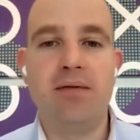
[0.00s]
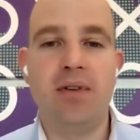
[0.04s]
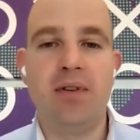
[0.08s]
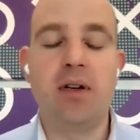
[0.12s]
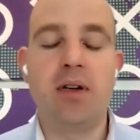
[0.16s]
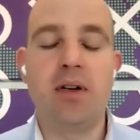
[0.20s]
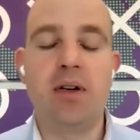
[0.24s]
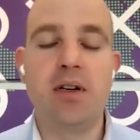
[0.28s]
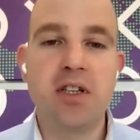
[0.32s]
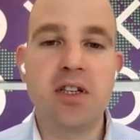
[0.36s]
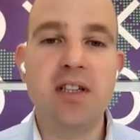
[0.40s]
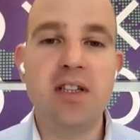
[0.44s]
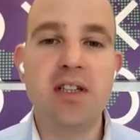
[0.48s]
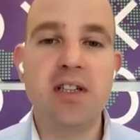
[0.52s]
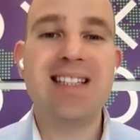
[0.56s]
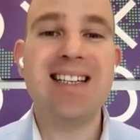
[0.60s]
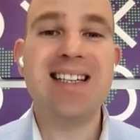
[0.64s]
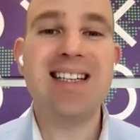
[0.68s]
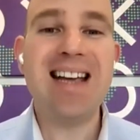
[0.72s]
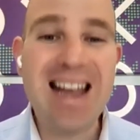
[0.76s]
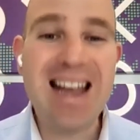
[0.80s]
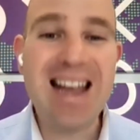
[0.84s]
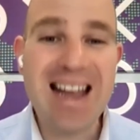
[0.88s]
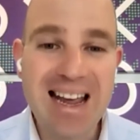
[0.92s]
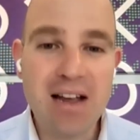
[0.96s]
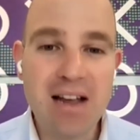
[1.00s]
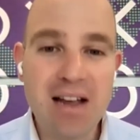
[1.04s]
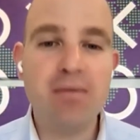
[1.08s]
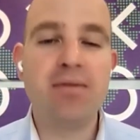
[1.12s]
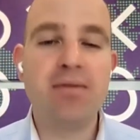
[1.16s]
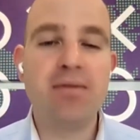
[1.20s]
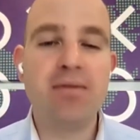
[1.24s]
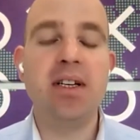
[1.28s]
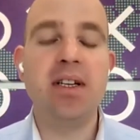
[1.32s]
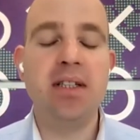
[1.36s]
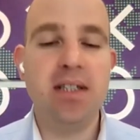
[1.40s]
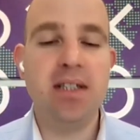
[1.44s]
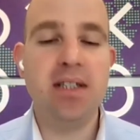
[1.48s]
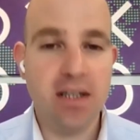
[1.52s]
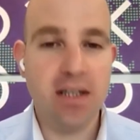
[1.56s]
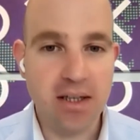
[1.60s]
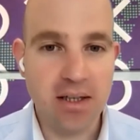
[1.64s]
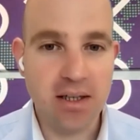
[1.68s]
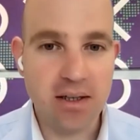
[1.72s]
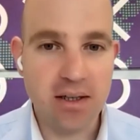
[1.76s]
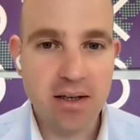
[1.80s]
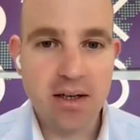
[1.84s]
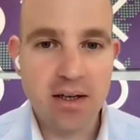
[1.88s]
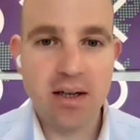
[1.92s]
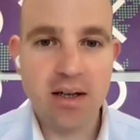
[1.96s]
versions every
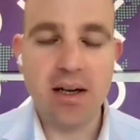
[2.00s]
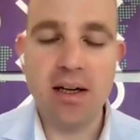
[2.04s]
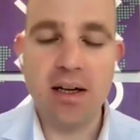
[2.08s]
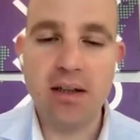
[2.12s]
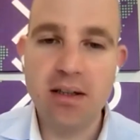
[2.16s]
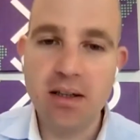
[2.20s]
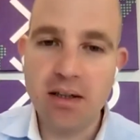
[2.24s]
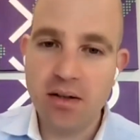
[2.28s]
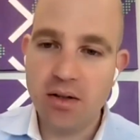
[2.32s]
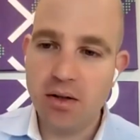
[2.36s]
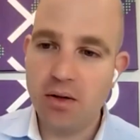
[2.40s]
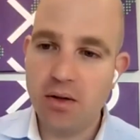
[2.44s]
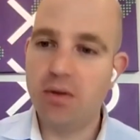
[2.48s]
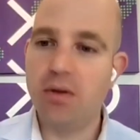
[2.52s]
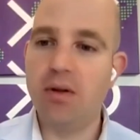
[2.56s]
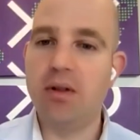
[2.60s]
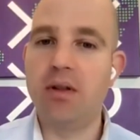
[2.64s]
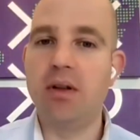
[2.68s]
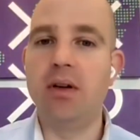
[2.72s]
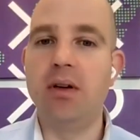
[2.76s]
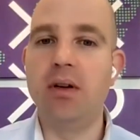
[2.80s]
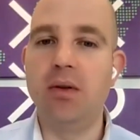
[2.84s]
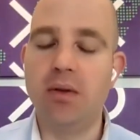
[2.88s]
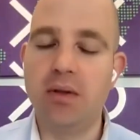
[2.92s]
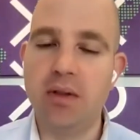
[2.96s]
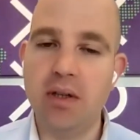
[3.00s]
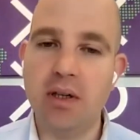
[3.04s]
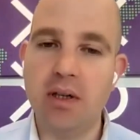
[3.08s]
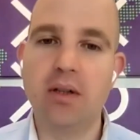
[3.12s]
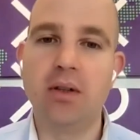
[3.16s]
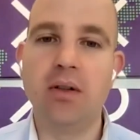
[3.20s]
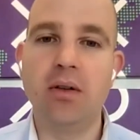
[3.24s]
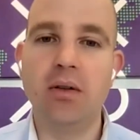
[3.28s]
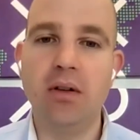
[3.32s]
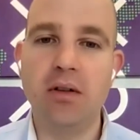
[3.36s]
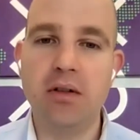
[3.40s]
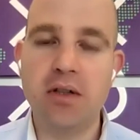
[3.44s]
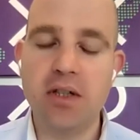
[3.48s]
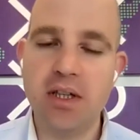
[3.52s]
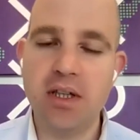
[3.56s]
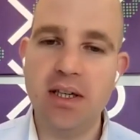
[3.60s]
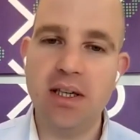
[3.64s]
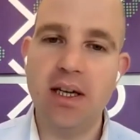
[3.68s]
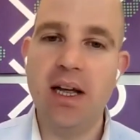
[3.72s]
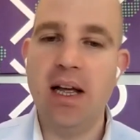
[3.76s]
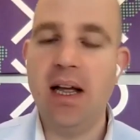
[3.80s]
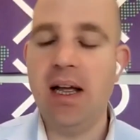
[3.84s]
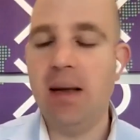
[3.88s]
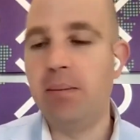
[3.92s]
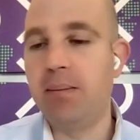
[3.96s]
year, getting you to the new
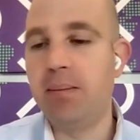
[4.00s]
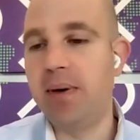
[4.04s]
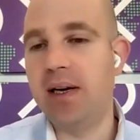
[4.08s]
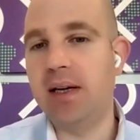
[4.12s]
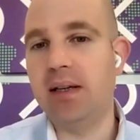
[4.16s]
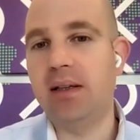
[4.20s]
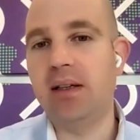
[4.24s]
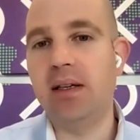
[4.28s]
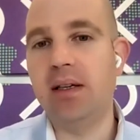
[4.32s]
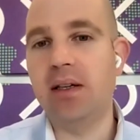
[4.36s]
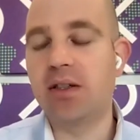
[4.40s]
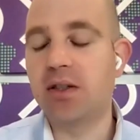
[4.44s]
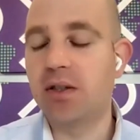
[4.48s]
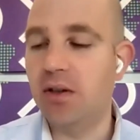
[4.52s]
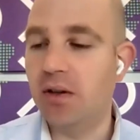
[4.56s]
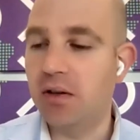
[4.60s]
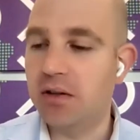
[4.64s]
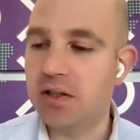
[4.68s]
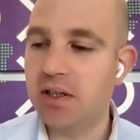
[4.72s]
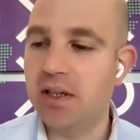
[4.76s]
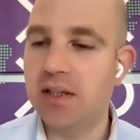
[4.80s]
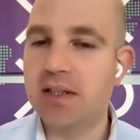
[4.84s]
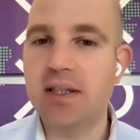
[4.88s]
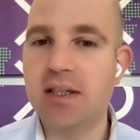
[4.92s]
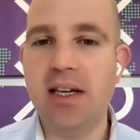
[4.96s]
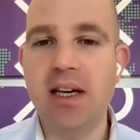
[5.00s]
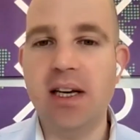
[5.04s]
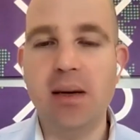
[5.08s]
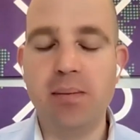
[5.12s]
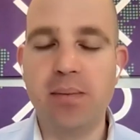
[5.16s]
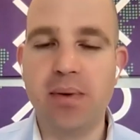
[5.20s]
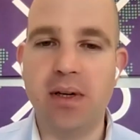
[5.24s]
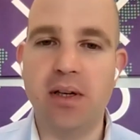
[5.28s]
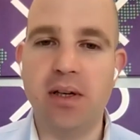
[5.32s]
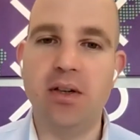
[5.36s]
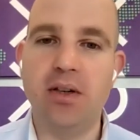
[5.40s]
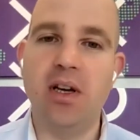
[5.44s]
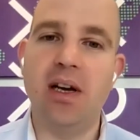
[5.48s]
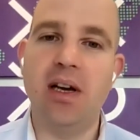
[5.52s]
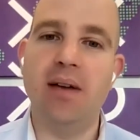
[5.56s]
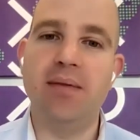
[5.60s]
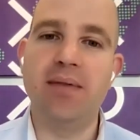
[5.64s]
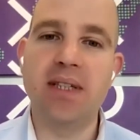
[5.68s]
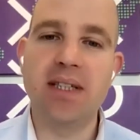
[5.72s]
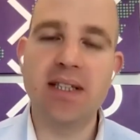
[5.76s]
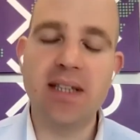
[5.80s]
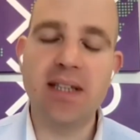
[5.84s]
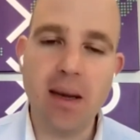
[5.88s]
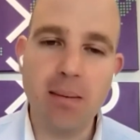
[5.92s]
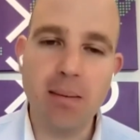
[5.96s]
technology. But it's not just Apple. You have
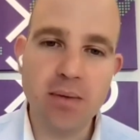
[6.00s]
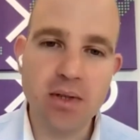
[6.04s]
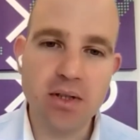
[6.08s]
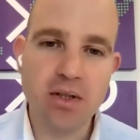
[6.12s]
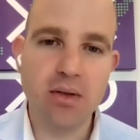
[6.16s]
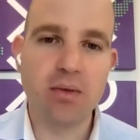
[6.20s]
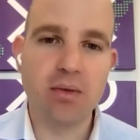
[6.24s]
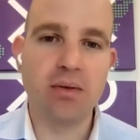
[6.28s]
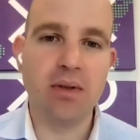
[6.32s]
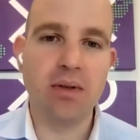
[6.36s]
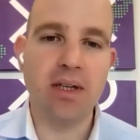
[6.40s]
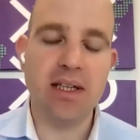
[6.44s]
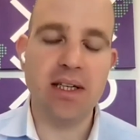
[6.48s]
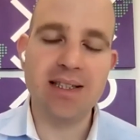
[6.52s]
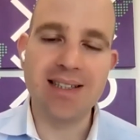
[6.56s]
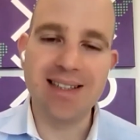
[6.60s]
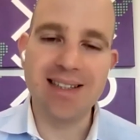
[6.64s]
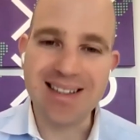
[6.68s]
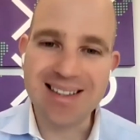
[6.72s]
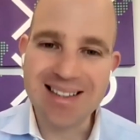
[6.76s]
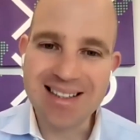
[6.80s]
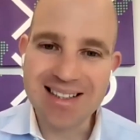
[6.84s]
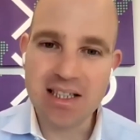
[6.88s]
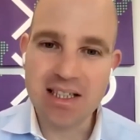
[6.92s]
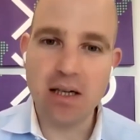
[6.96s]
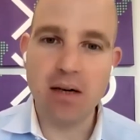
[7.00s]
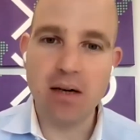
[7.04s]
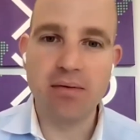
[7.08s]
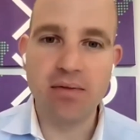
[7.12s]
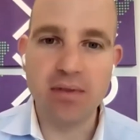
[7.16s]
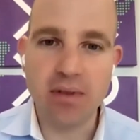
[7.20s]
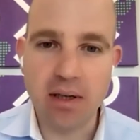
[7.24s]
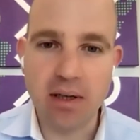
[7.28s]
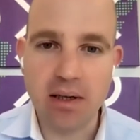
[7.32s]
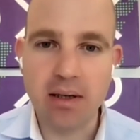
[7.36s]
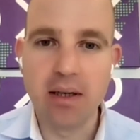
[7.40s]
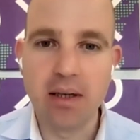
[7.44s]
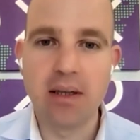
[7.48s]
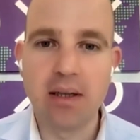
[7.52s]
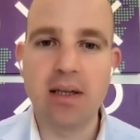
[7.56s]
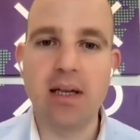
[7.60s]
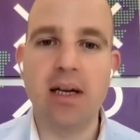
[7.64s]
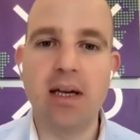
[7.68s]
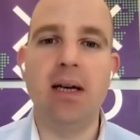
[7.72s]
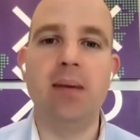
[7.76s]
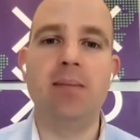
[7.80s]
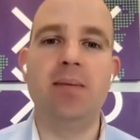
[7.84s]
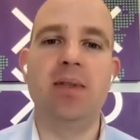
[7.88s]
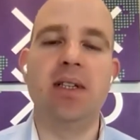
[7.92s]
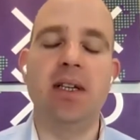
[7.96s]
Samsung releasing several
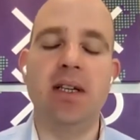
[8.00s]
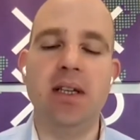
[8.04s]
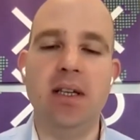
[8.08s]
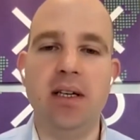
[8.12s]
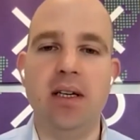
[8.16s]
times a